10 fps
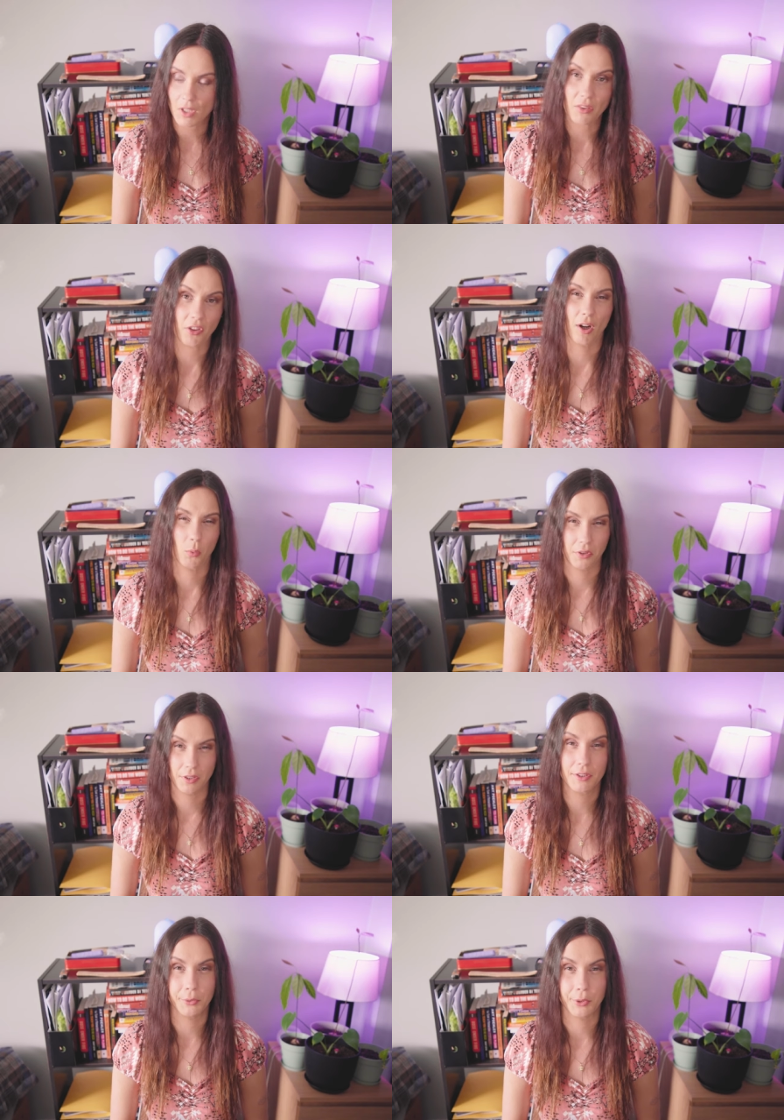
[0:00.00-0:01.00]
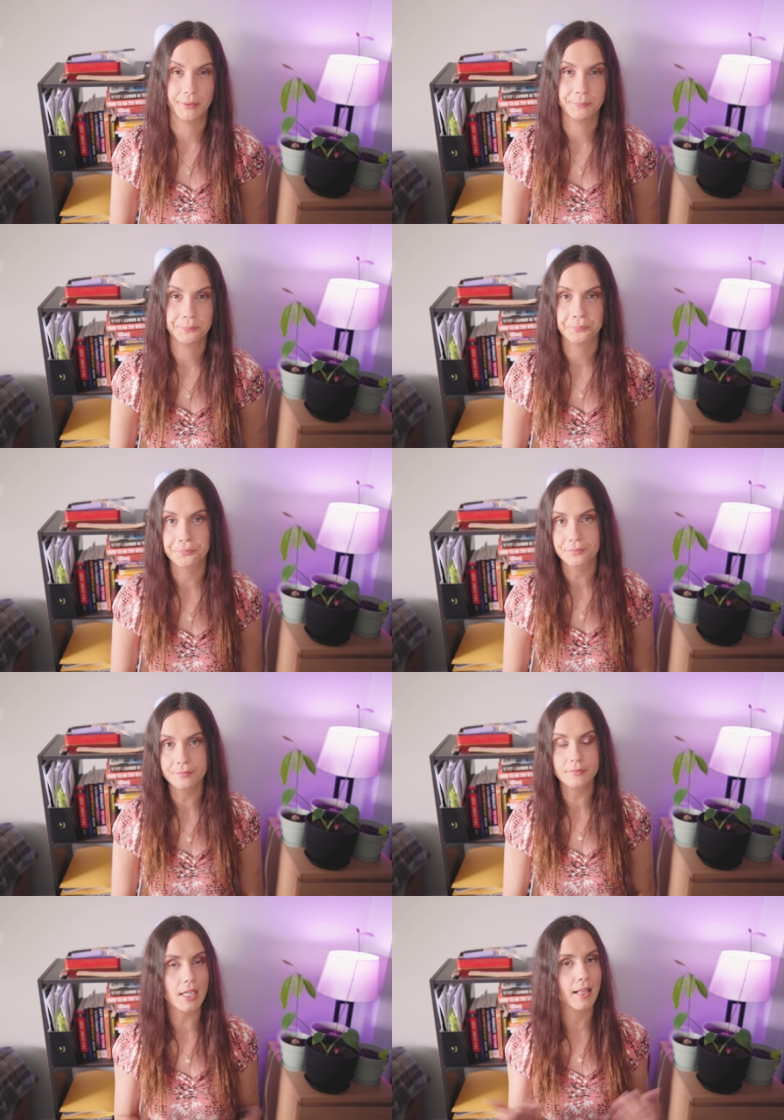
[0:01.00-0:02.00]
I thought I would include it.
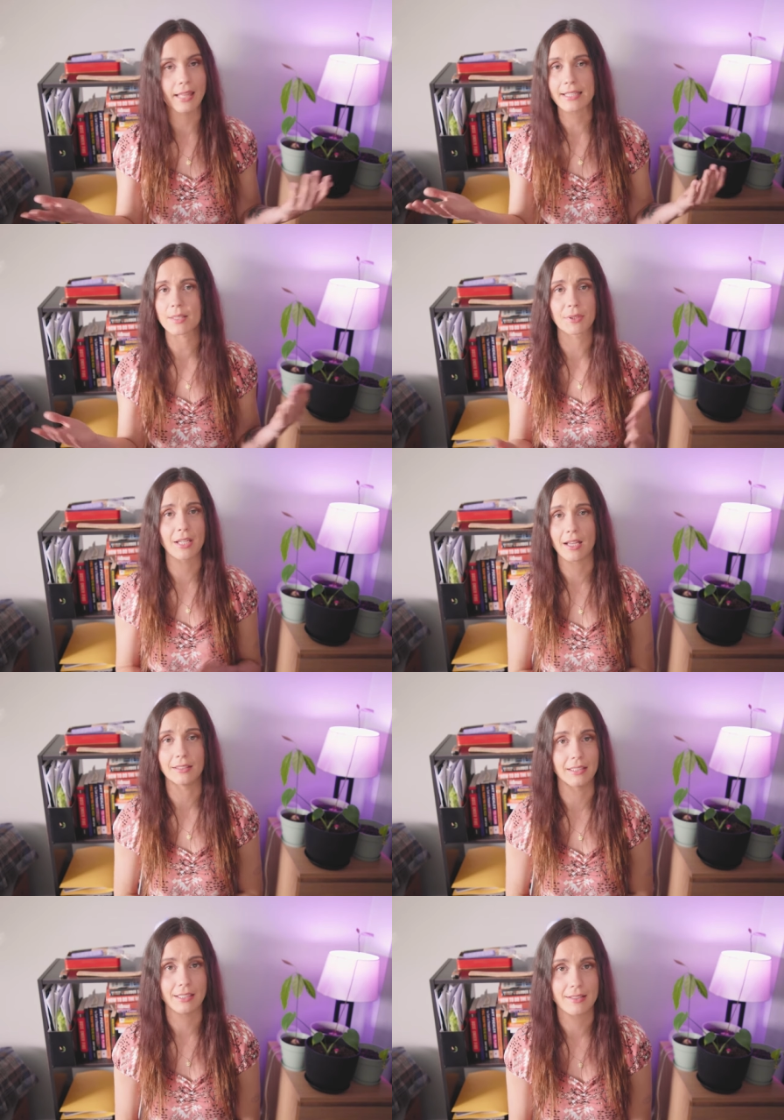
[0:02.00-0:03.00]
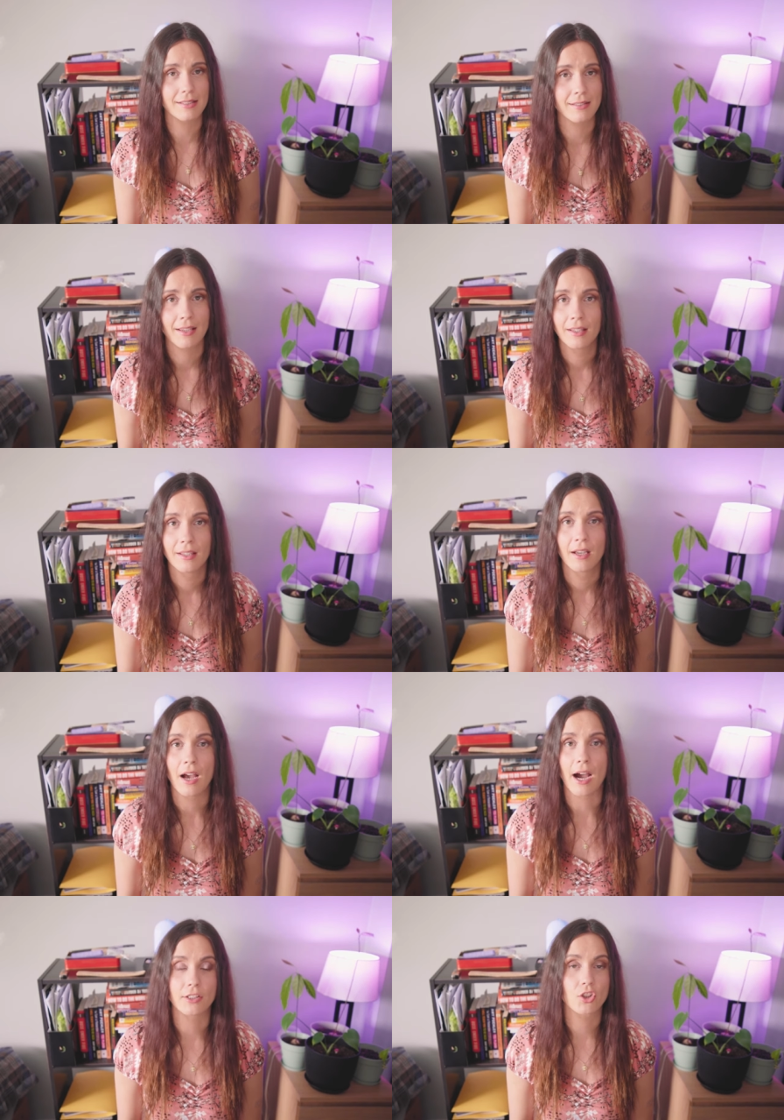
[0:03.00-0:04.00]
Last but not least,
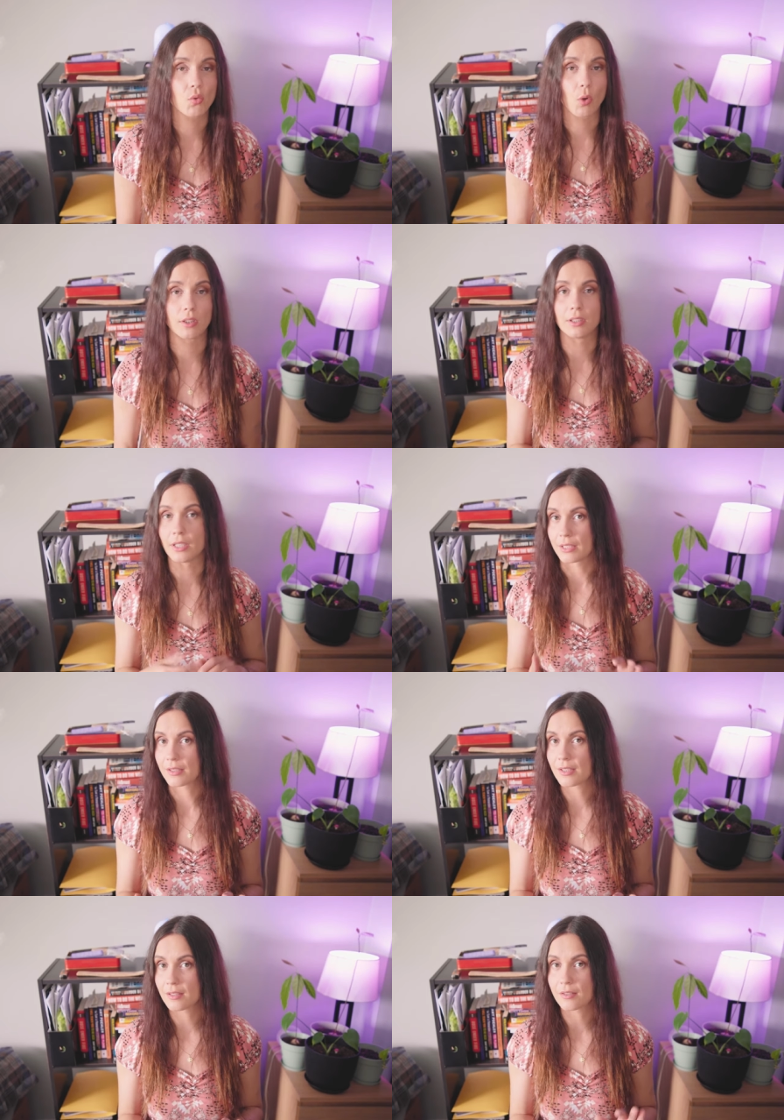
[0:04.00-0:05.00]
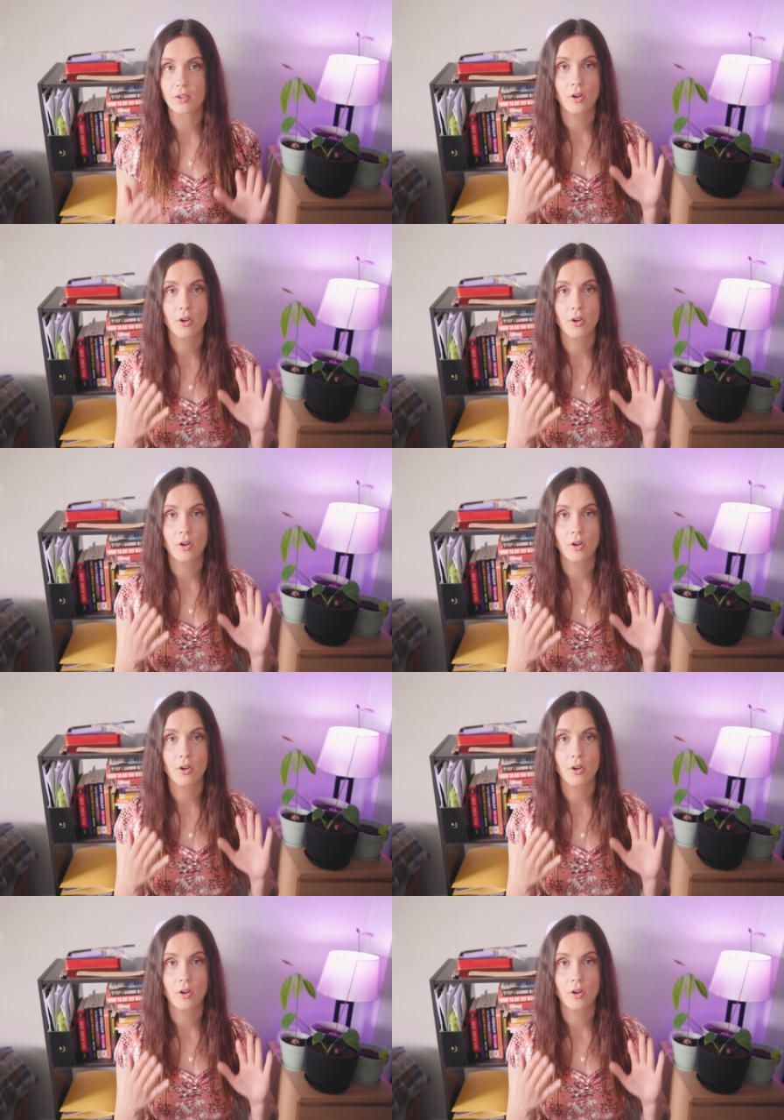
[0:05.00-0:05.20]
I just want to list